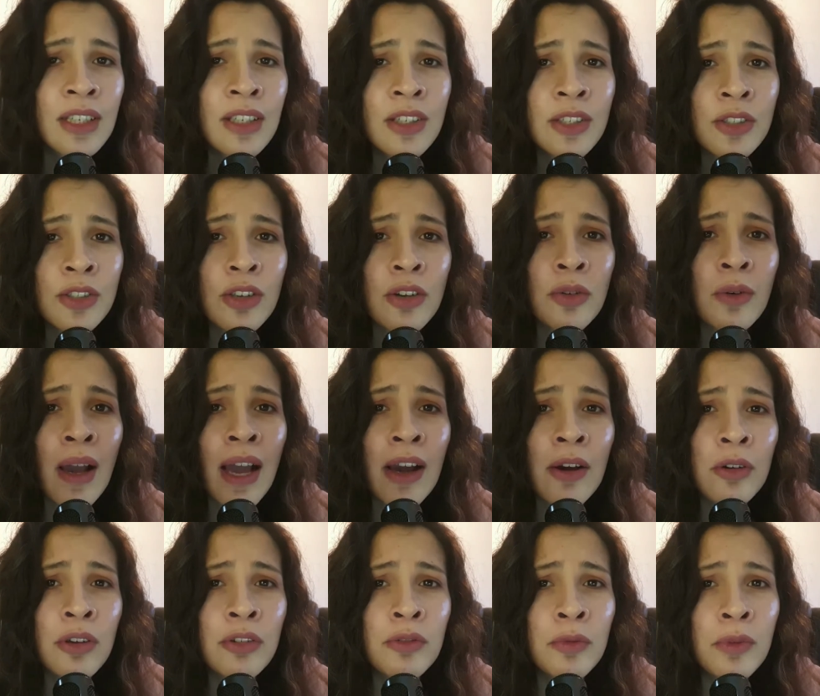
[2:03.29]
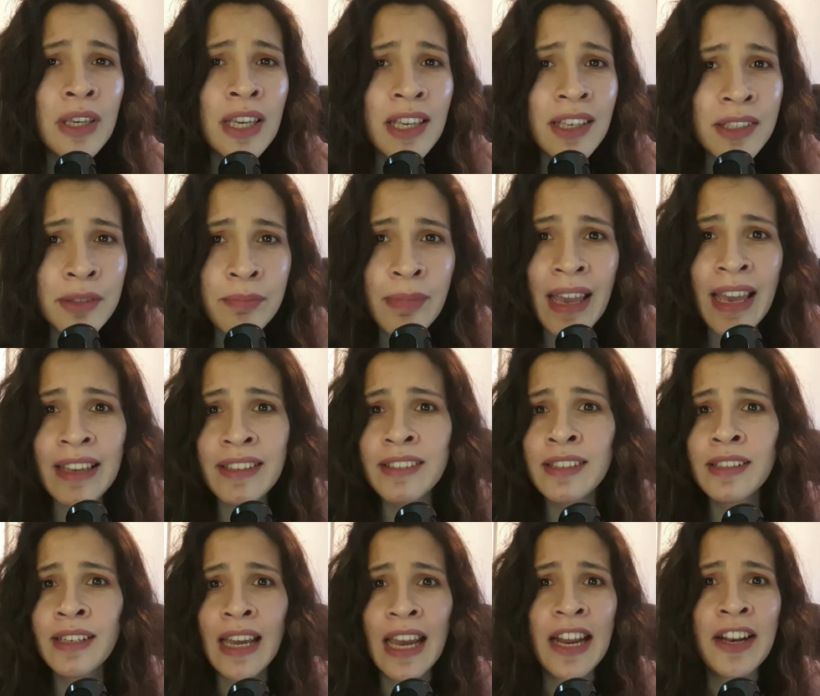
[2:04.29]
So, how can we
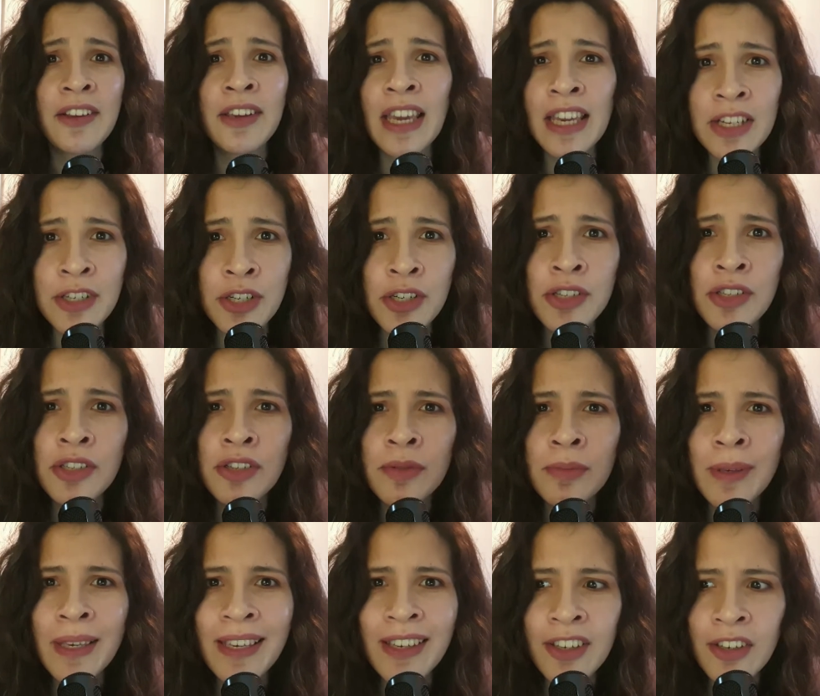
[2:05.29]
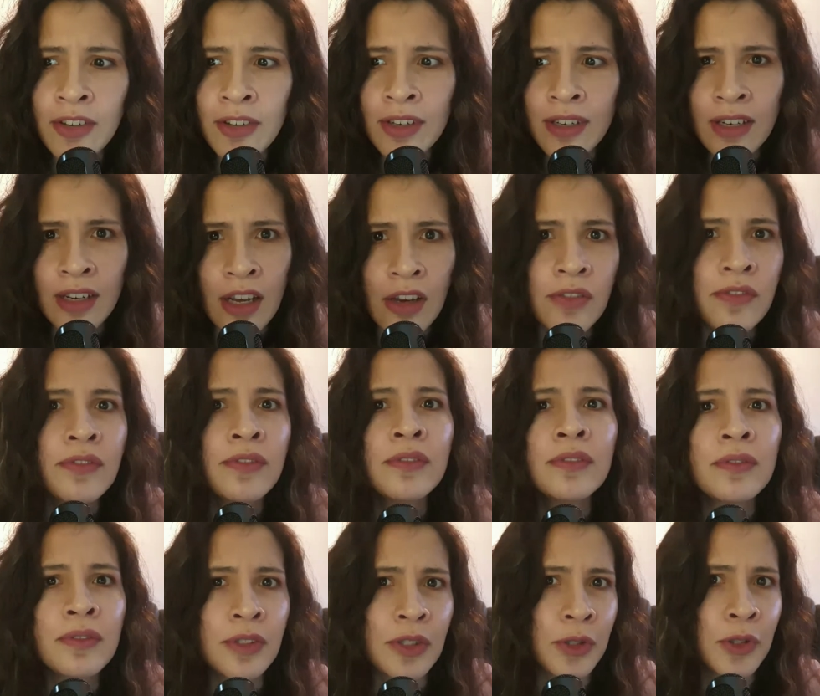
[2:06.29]
expect education to be good enough
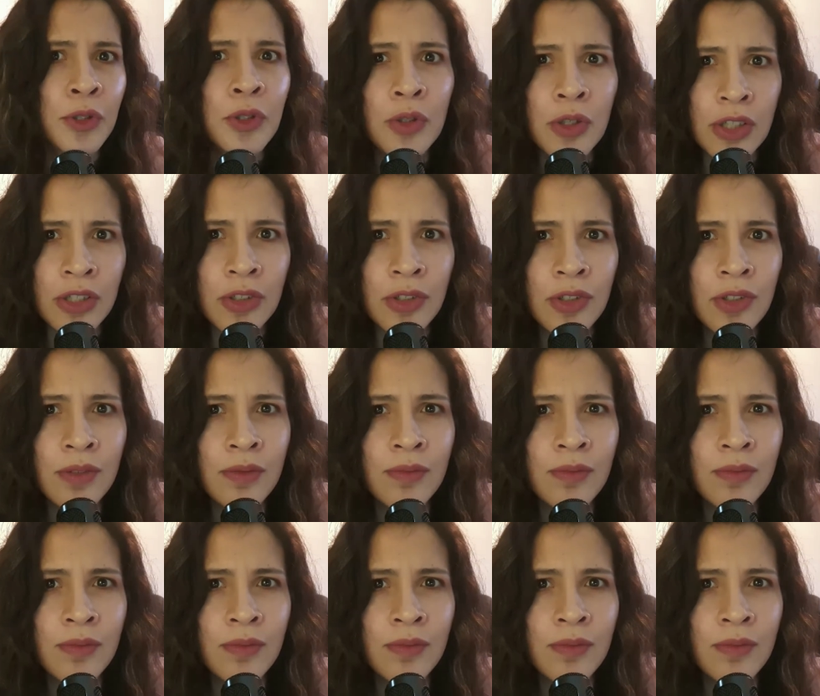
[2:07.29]
for the students?